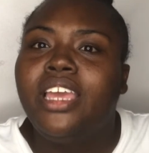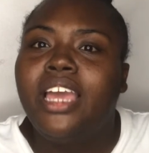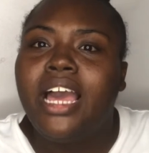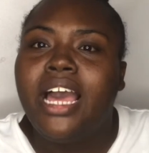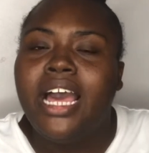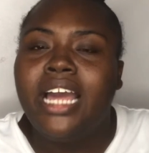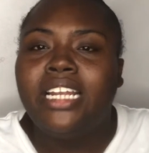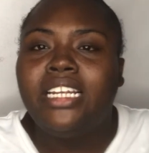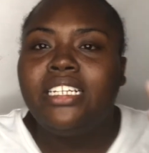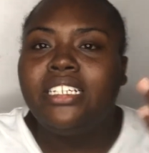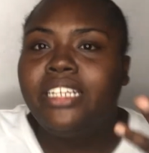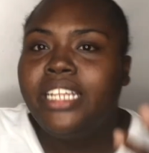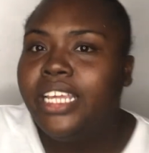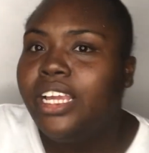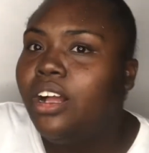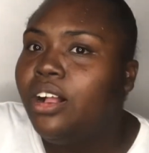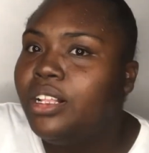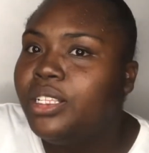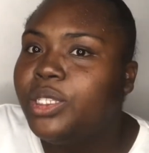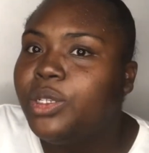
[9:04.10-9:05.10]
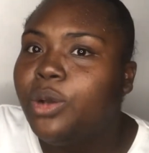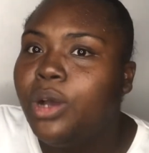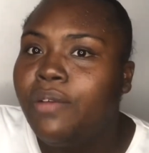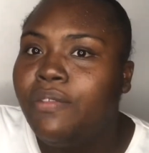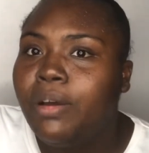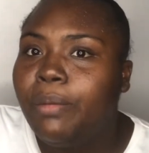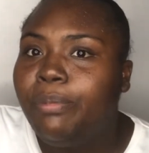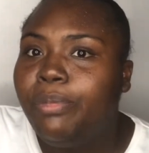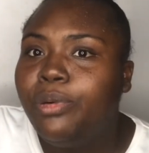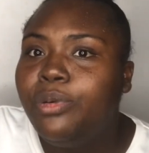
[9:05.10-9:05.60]
and they also have
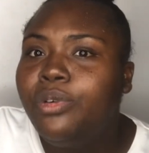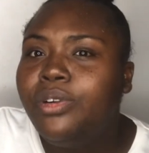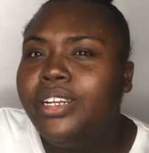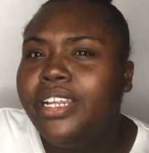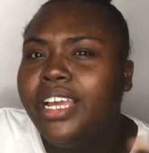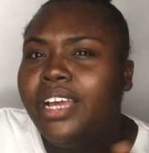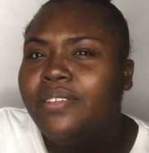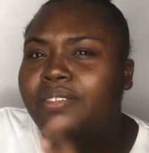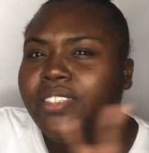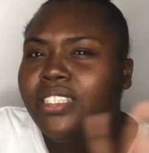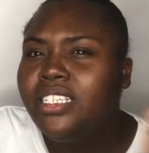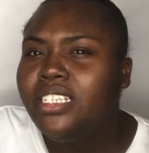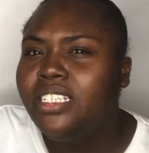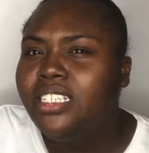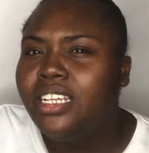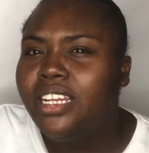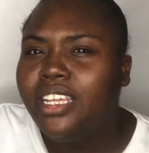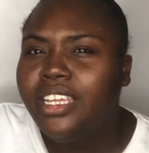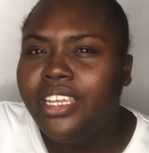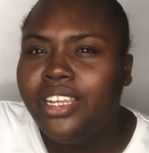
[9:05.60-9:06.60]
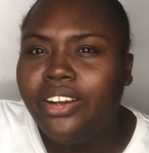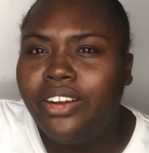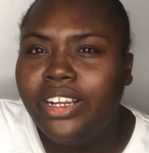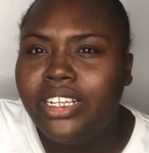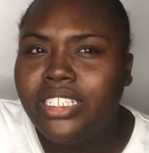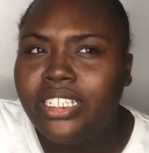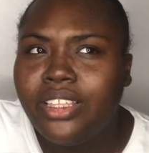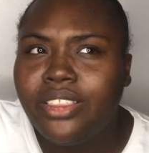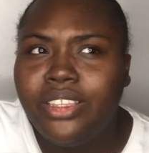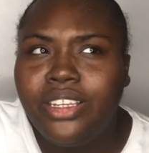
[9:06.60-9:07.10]
a pool. They have seated
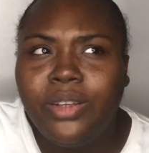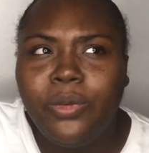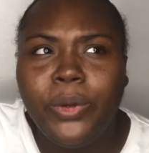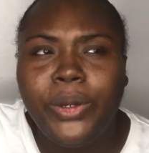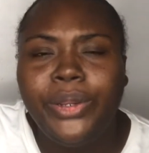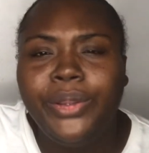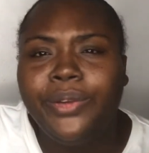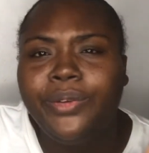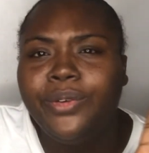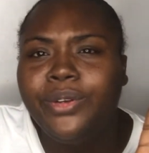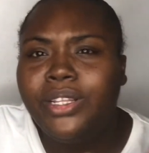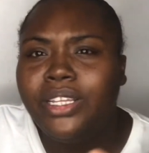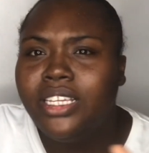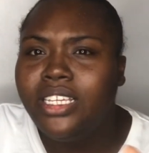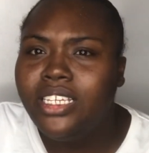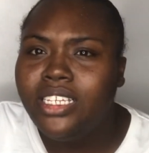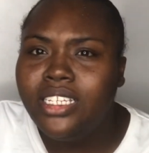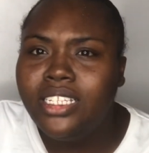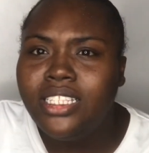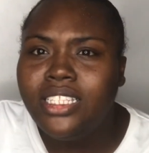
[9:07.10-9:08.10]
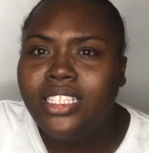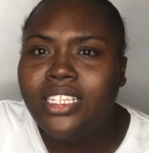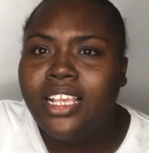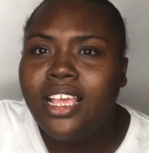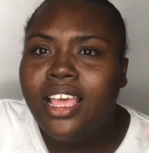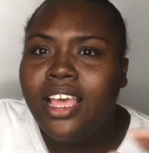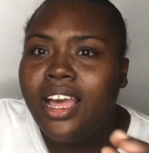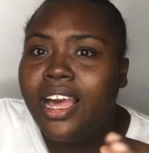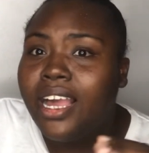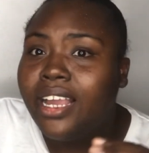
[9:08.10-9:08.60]
areas, I think, where you could eat.
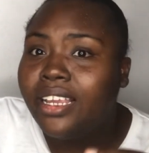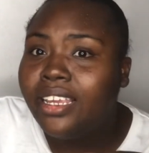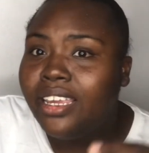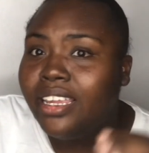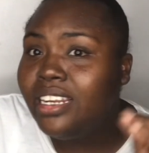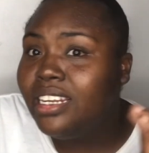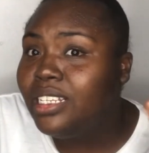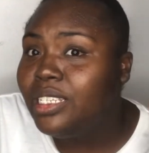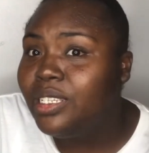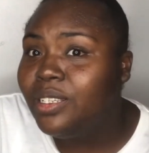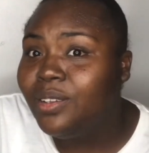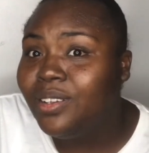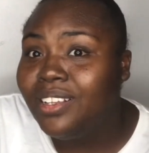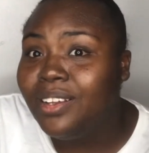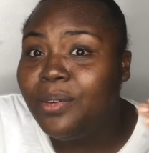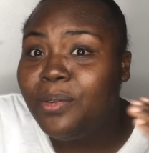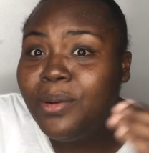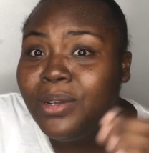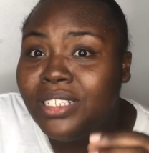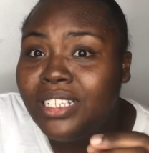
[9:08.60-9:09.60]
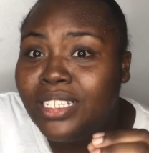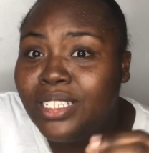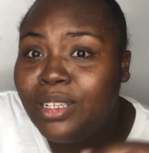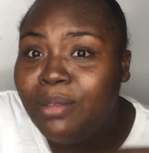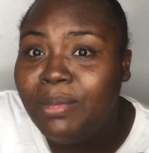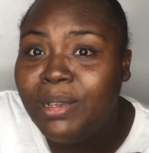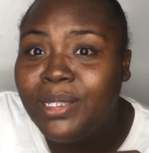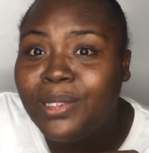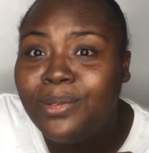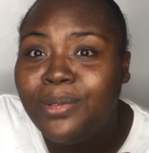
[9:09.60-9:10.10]
Again, this was a
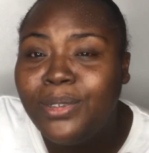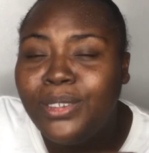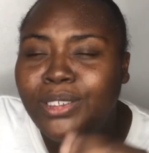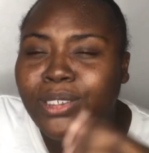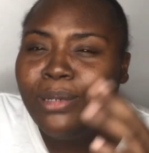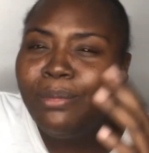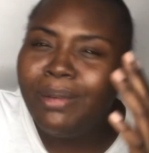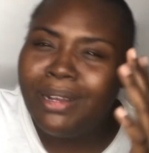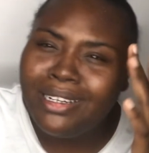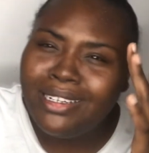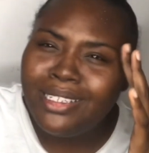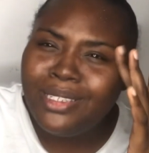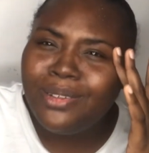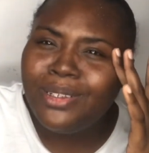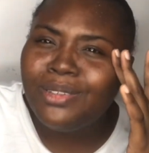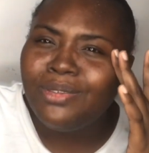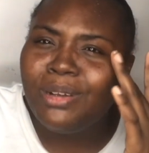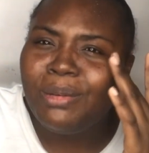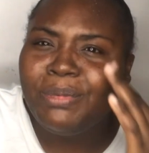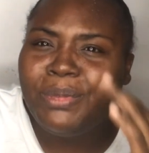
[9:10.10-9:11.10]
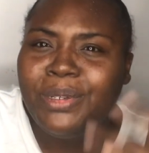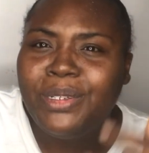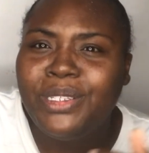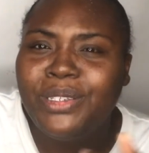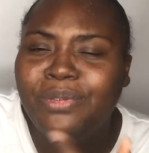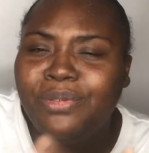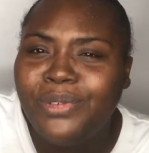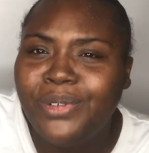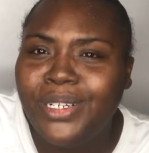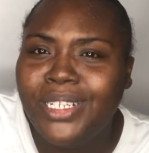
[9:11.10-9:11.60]
summer school trip, and this was from
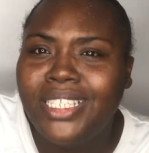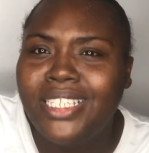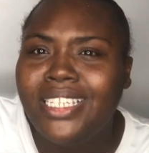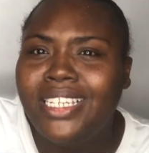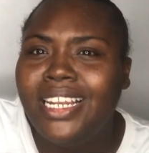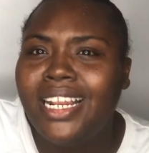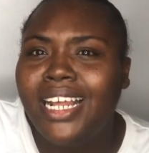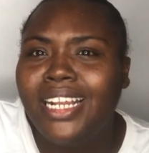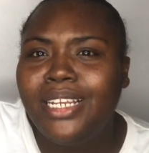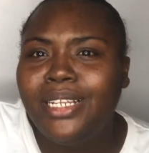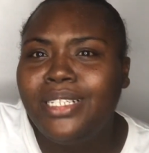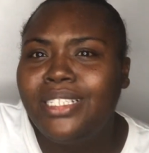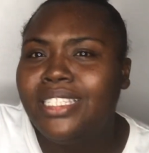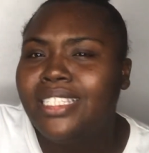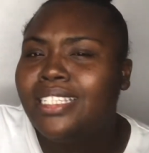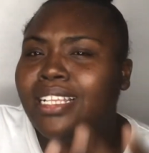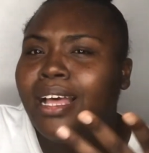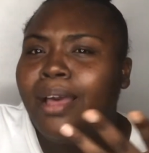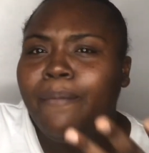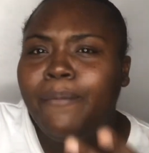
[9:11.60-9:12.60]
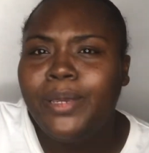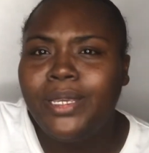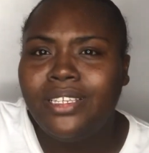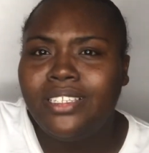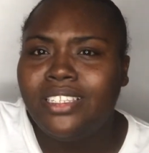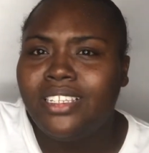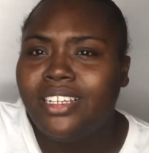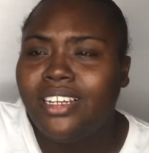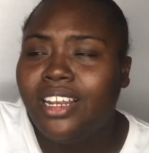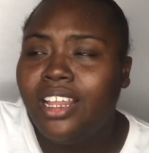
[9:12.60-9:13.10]
2014, and it's
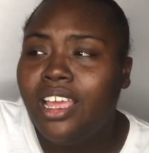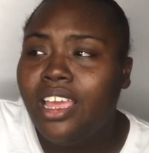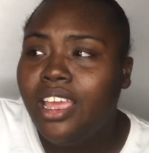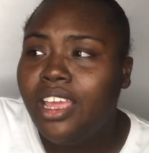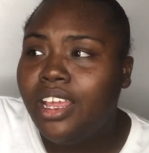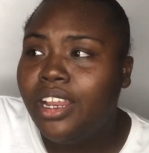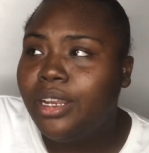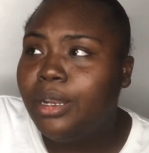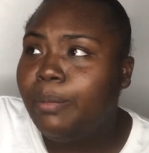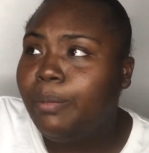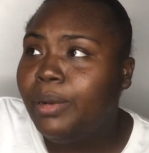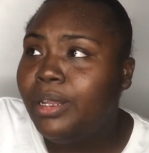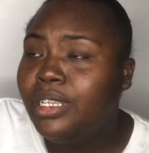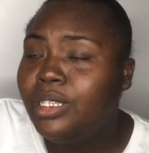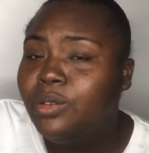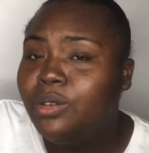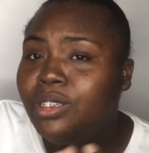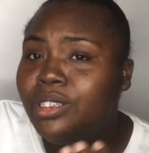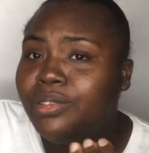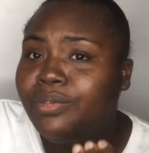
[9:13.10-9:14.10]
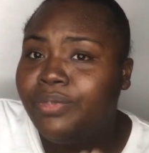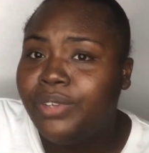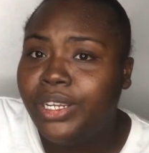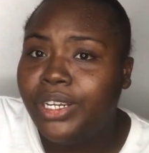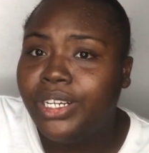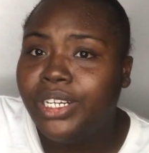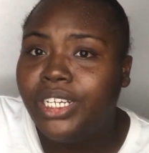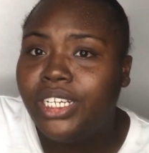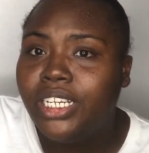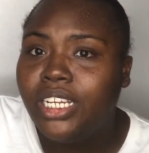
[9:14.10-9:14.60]
amazing. The place was
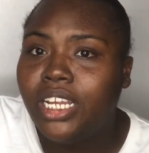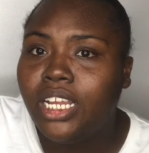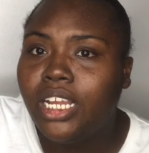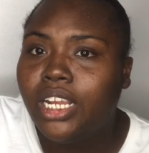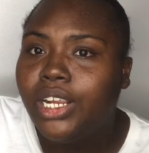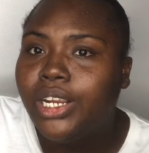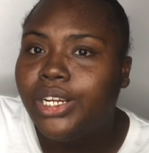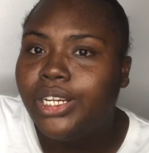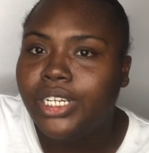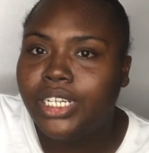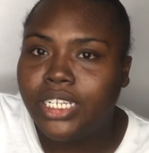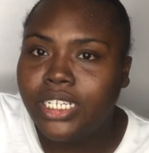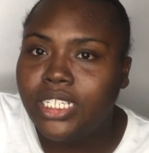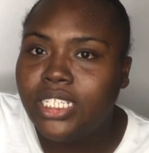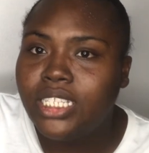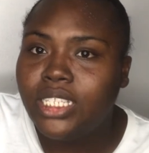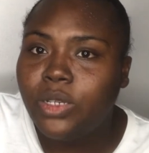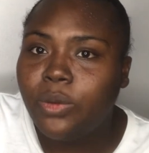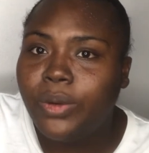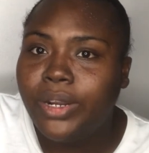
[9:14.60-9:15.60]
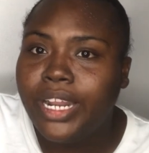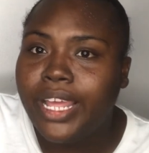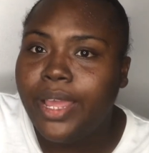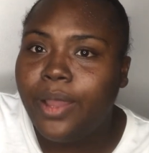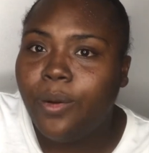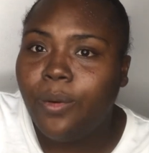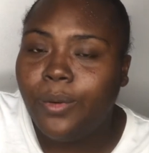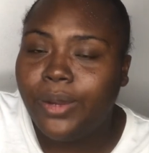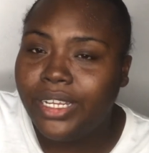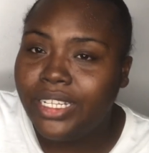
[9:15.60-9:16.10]
very great when I
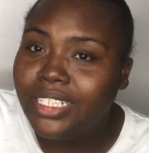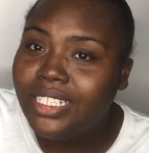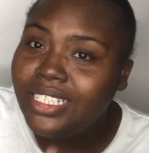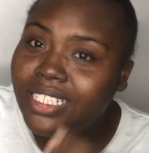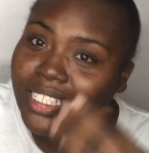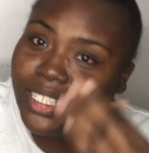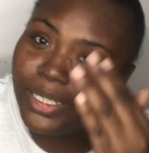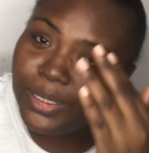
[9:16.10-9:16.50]
went.